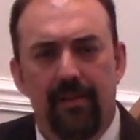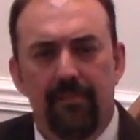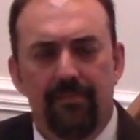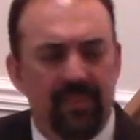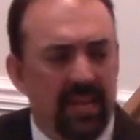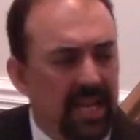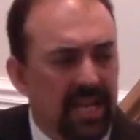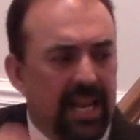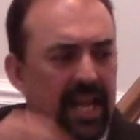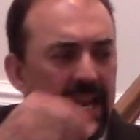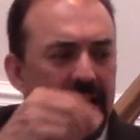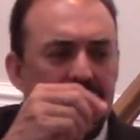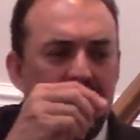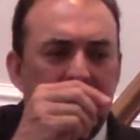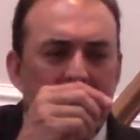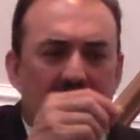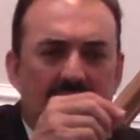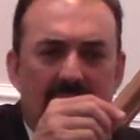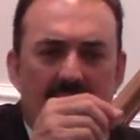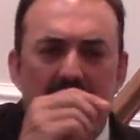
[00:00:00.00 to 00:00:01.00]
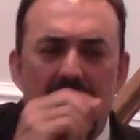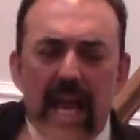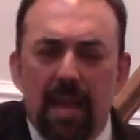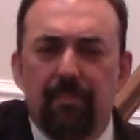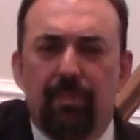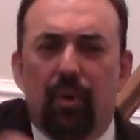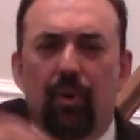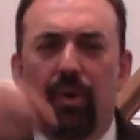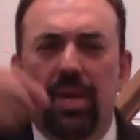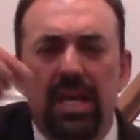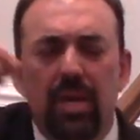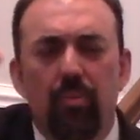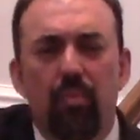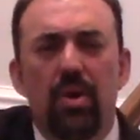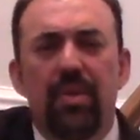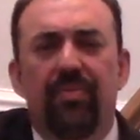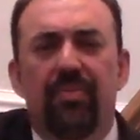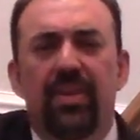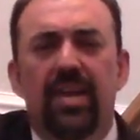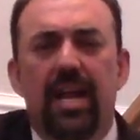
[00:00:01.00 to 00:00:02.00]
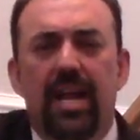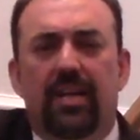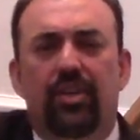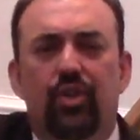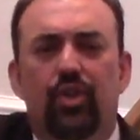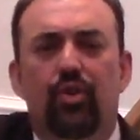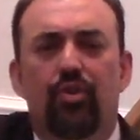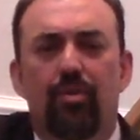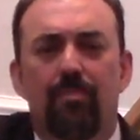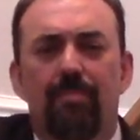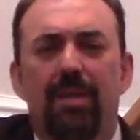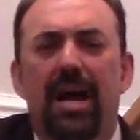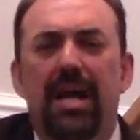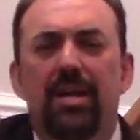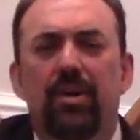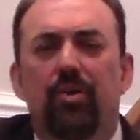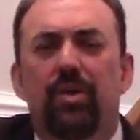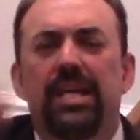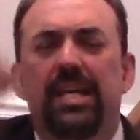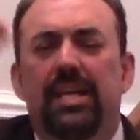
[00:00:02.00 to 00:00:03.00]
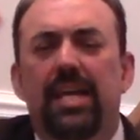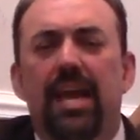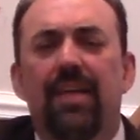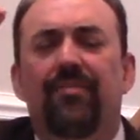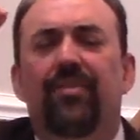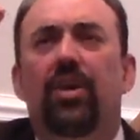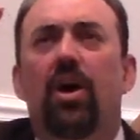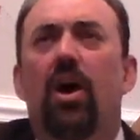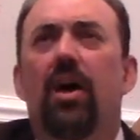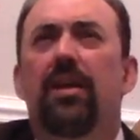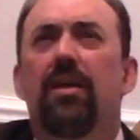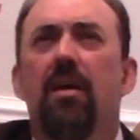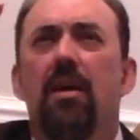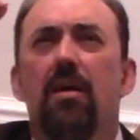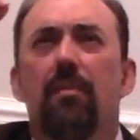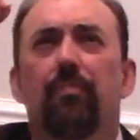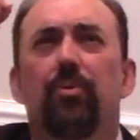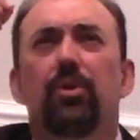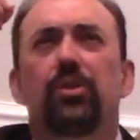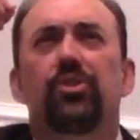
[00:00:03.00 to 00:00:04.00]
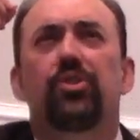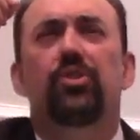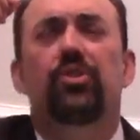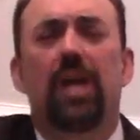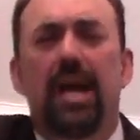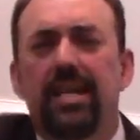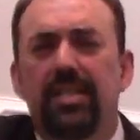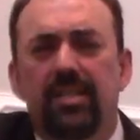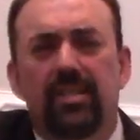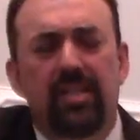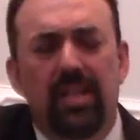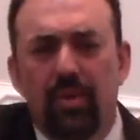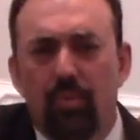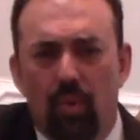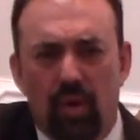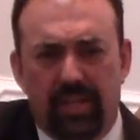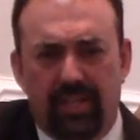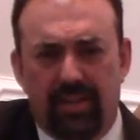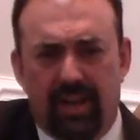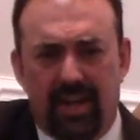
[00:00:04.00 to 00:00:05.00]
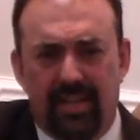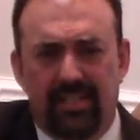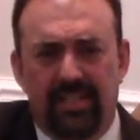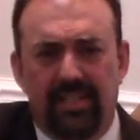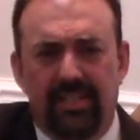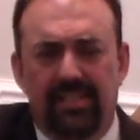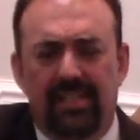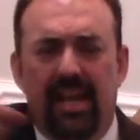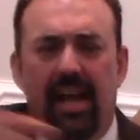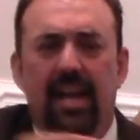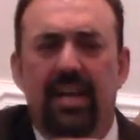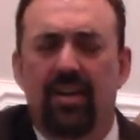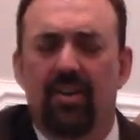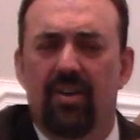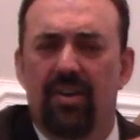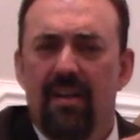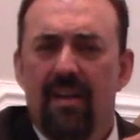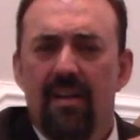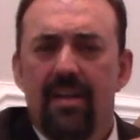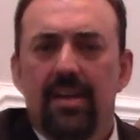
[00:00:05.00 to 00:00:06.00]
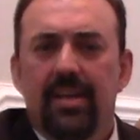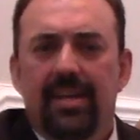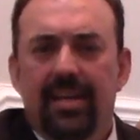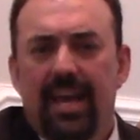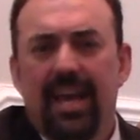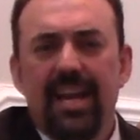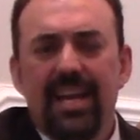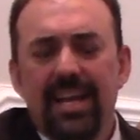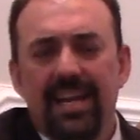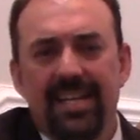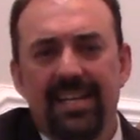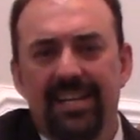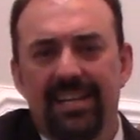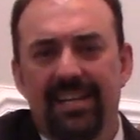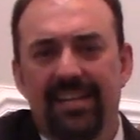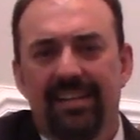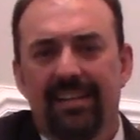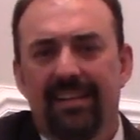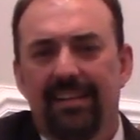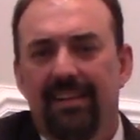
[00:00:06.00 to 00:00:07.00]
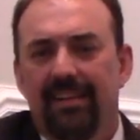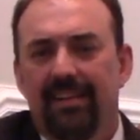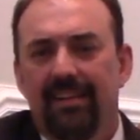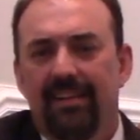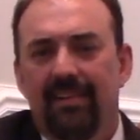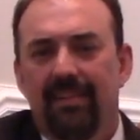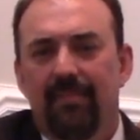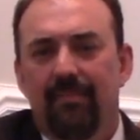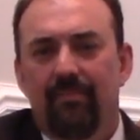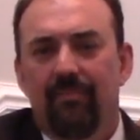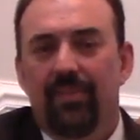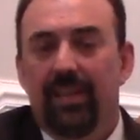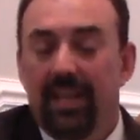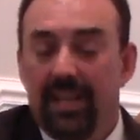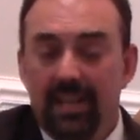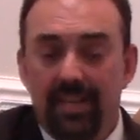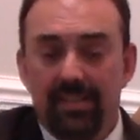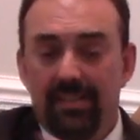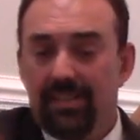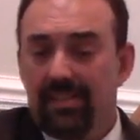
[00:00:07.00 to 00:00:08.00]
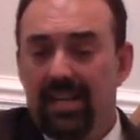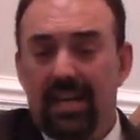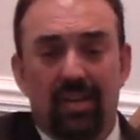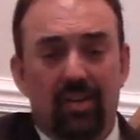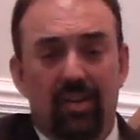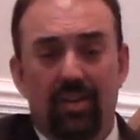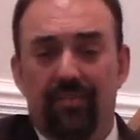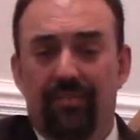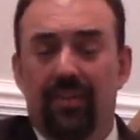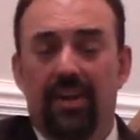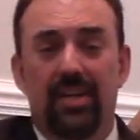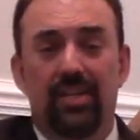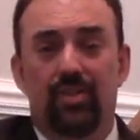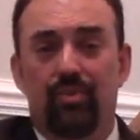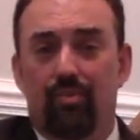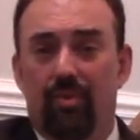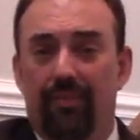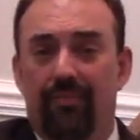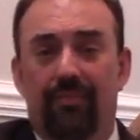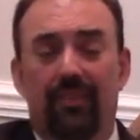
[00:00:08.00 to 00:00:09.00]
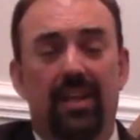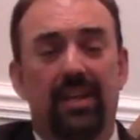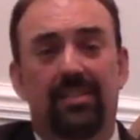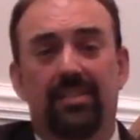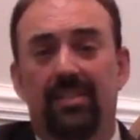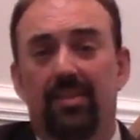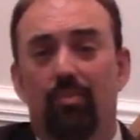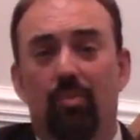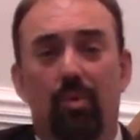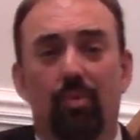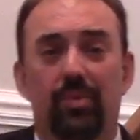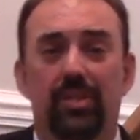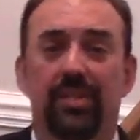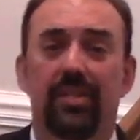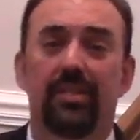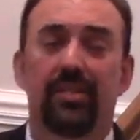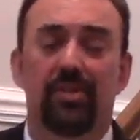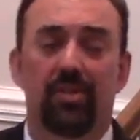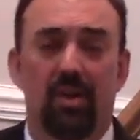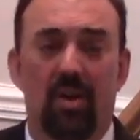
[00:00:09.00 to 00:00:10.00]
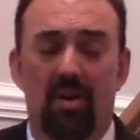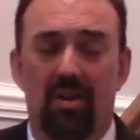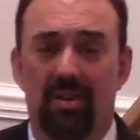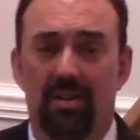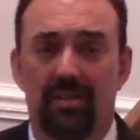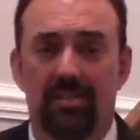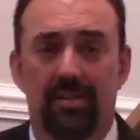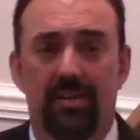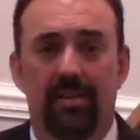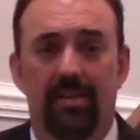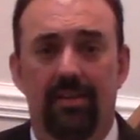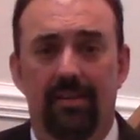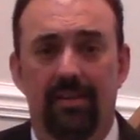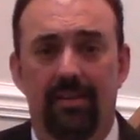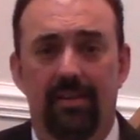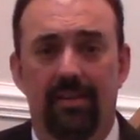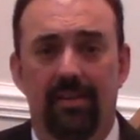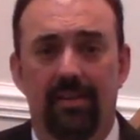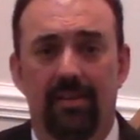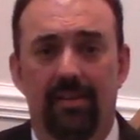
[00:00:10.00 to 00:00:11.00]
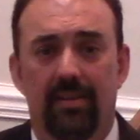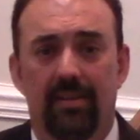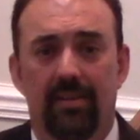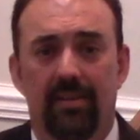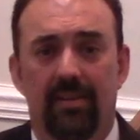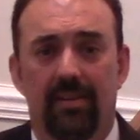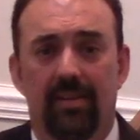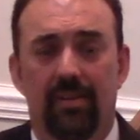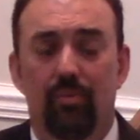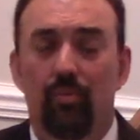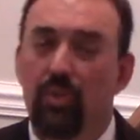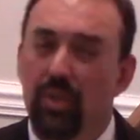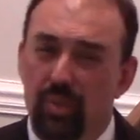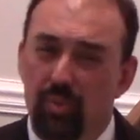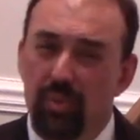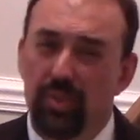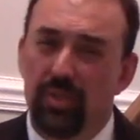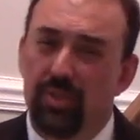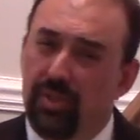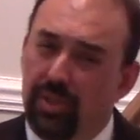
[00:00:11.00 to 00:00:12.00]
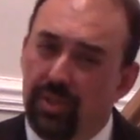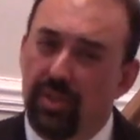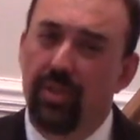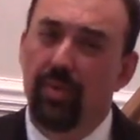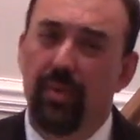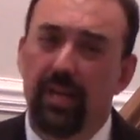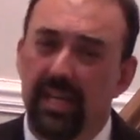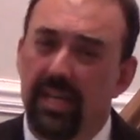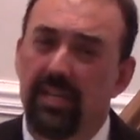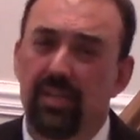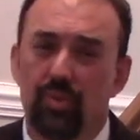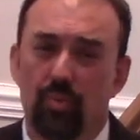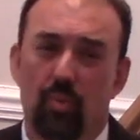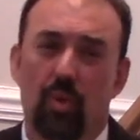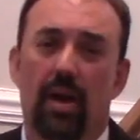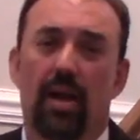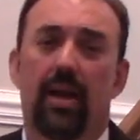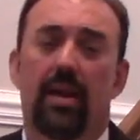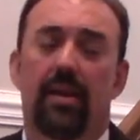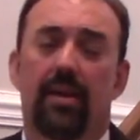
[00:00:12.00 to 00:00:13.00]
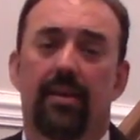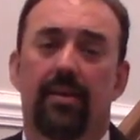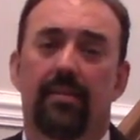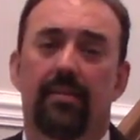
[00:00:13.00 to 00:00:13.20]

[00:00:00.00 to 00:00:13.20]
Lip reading: And Abel, he went the extra mile. He gave God precisely what God desired. Cain, his sacrifice reflected what was in his heart, which was to do it his way.